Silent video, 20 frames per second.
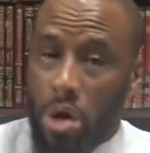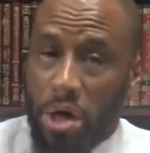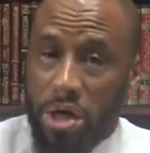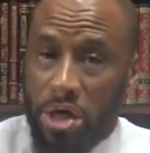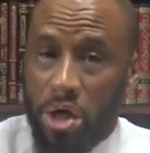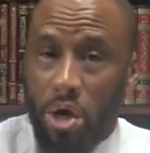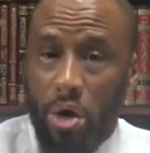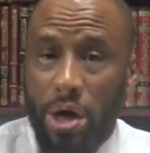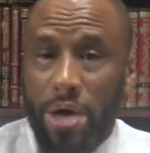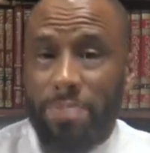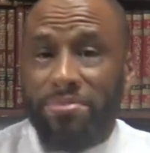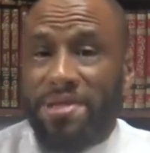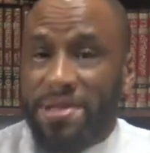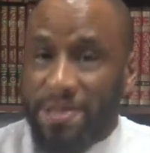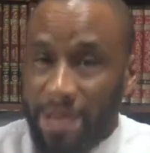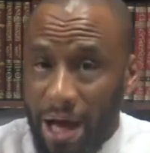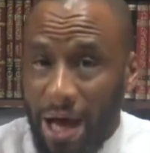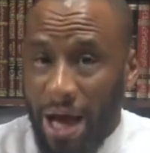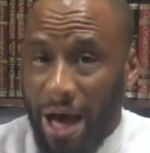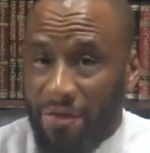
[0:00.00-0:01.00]
you know,
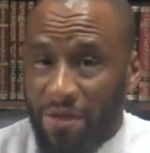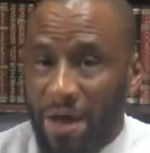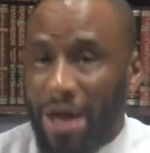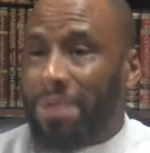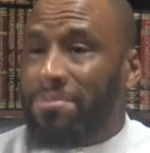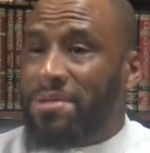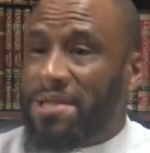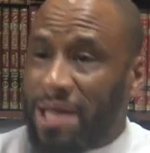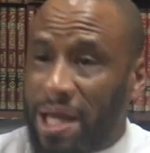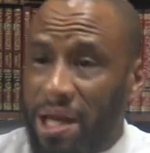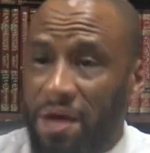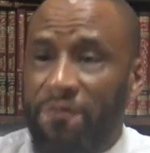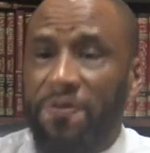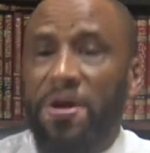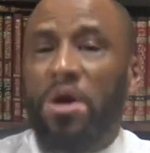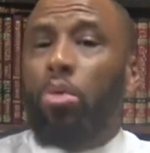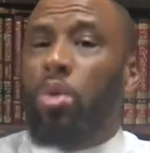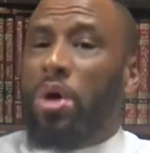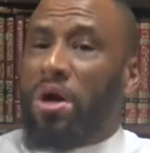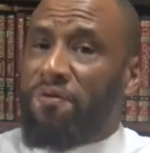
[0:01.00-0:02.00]
that I'm
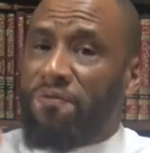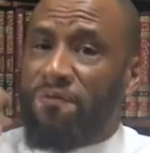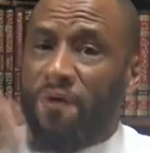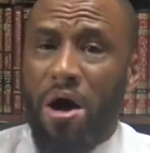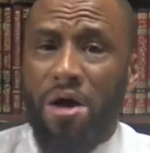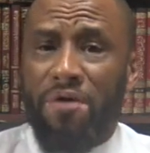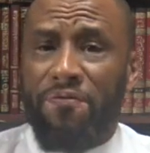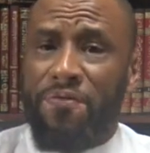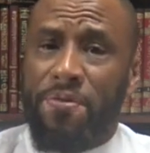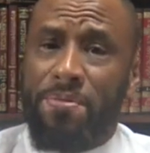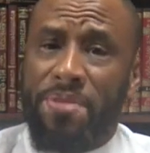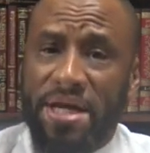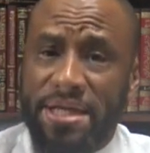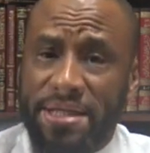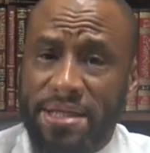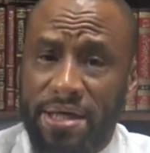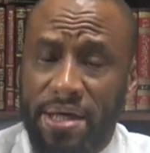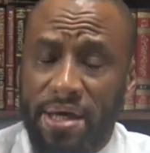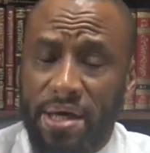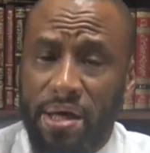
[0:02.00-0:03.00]
Salafi and we are far from
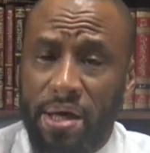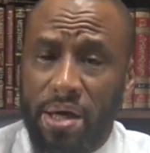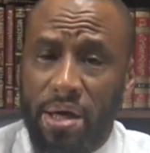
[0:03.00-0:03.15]
this.